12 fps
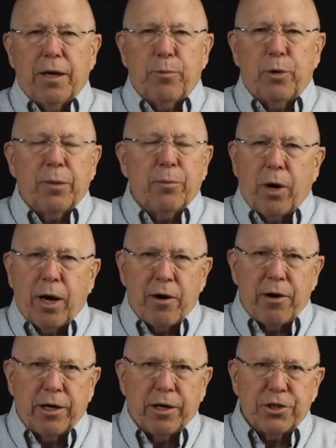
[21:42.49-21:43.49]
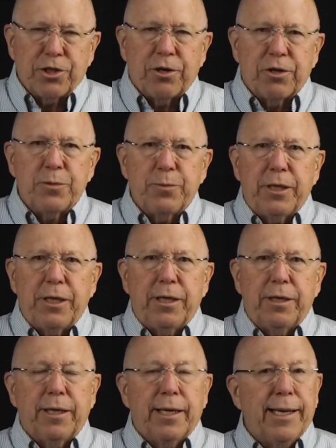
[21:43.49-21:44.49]
putting priority on shutter
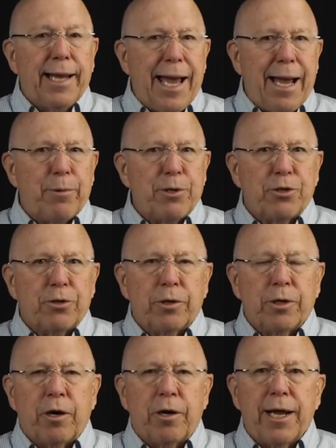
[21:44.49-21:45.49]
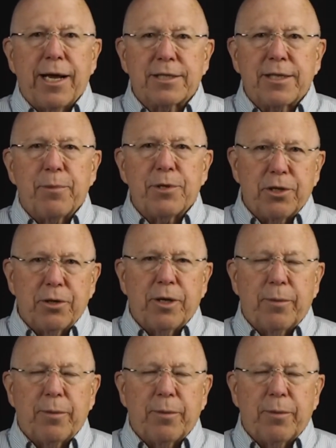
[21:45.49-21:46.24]
speed and aperture in our next episode,